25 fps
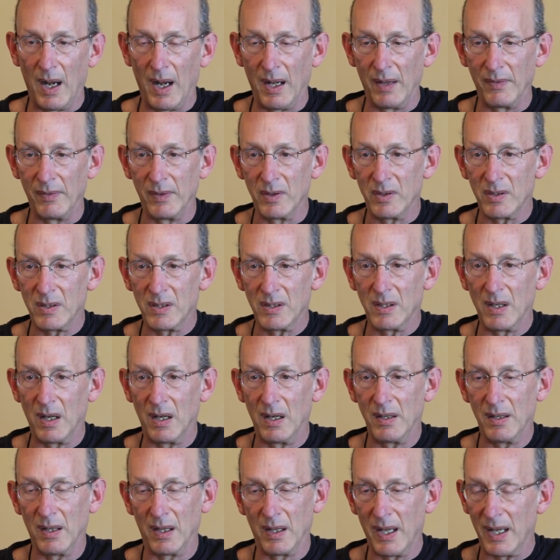and the
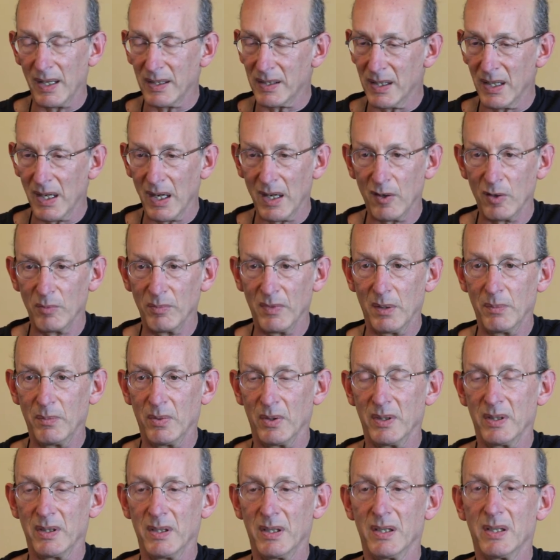sun, the last thing I
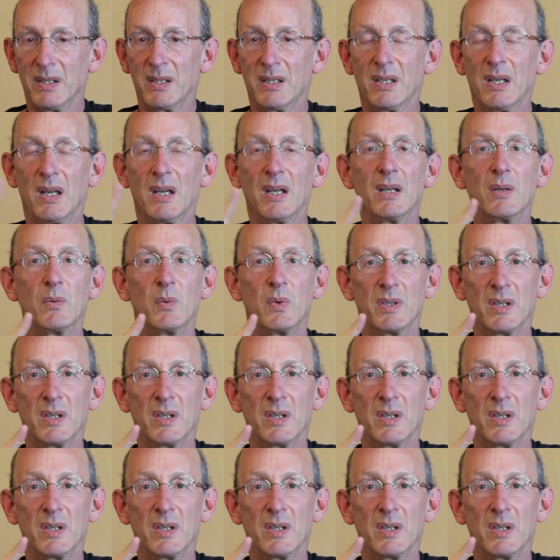remember is the sun